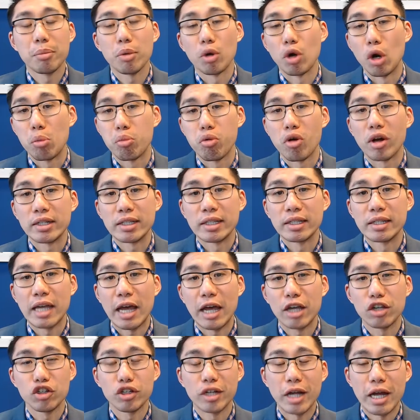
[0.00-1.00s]
presentation
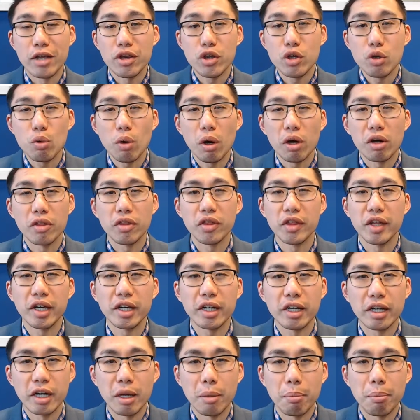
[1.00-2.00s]
and you are thinking
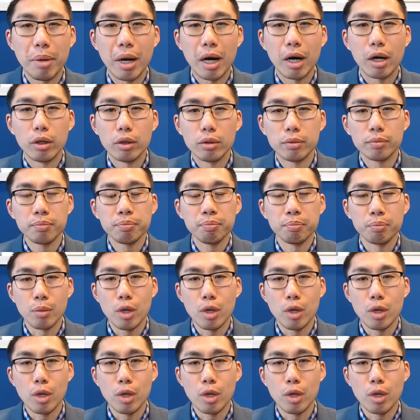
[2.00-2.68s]
about, hmm,